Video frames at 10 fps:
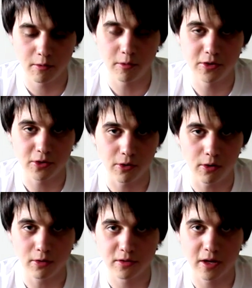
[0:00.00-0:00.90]
which
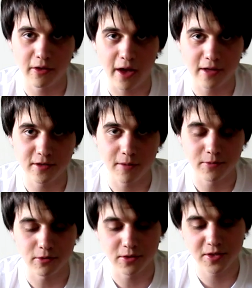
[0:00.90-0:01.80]
altogether adds up
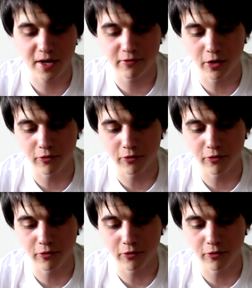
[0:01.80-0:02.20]
to a 7